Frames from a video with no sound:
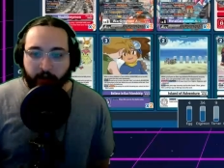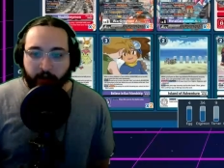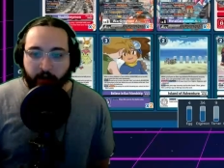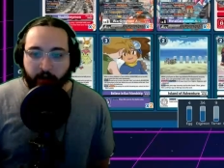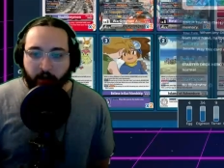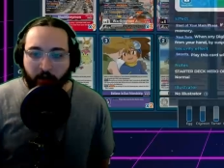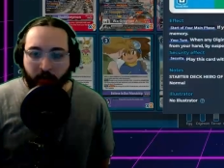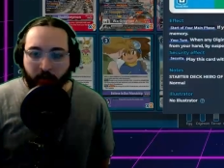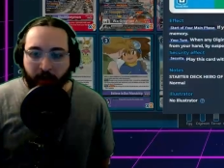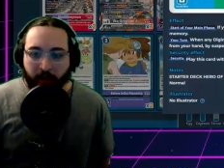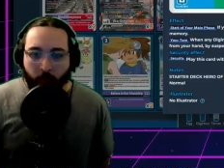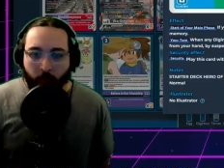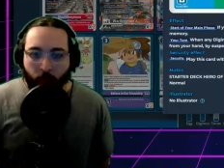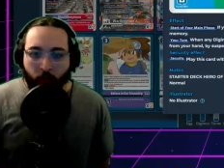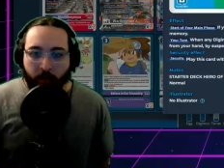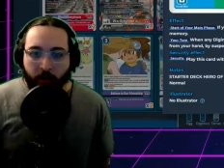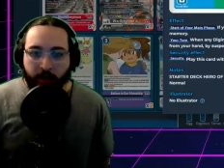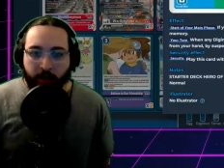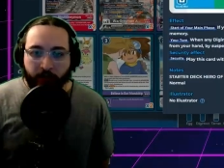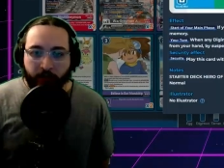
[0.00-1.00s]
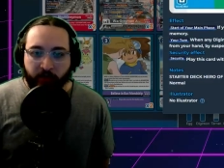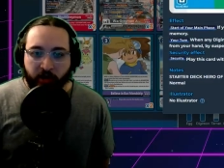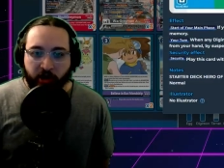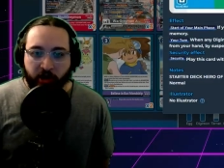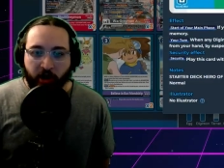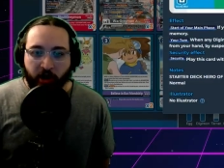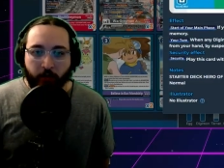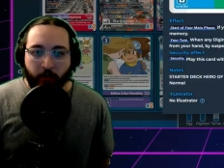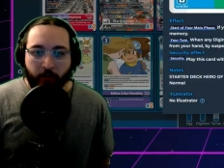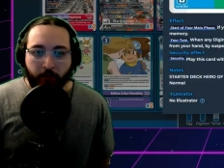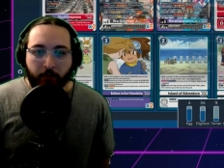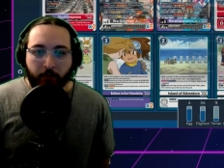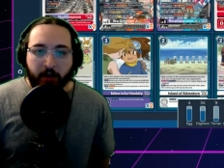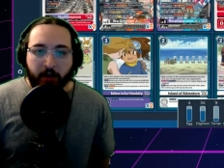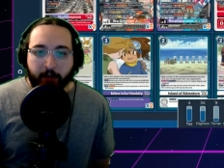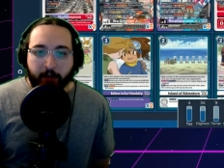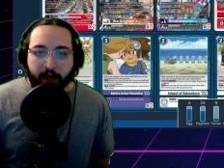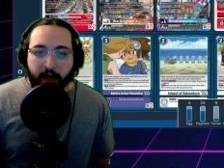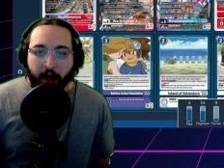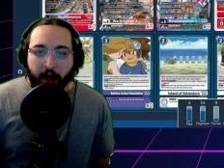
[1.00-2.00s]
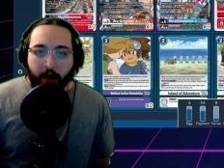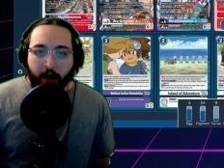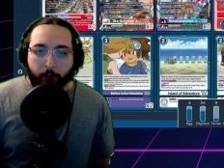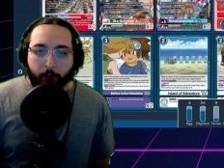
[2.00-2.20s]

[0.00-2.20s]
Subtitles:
and Kari and one of the Joe and Mimi.